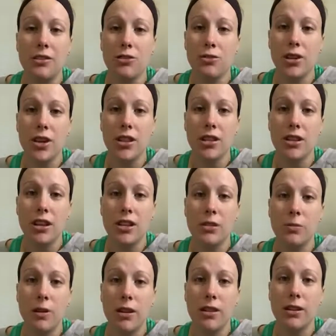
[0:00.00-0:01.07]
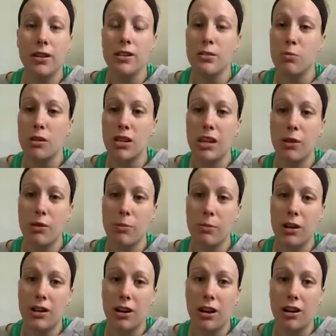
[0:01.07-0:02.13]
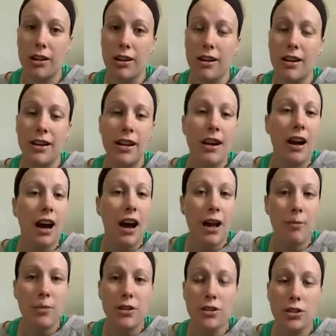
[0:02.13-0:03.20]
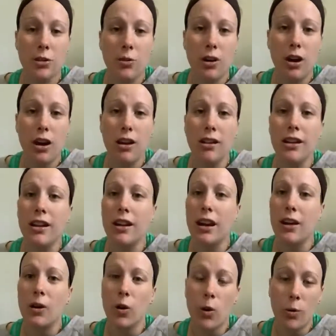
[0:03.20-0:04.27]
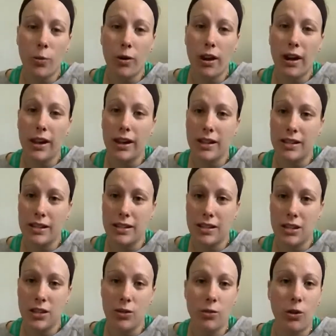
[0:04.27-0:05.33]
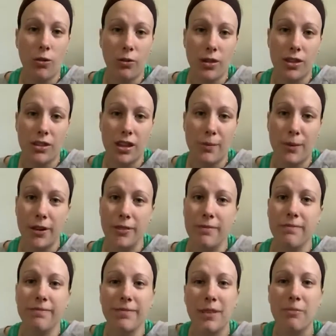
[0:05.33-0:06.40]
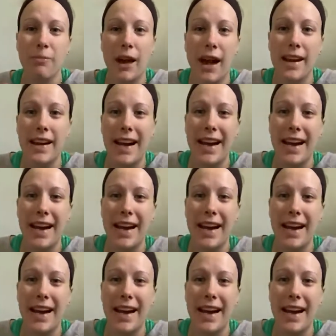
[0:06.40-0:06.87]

enjoying the nice weather and spending it with my daughter. I miss you all and I hope I get to see you over the summer. Bye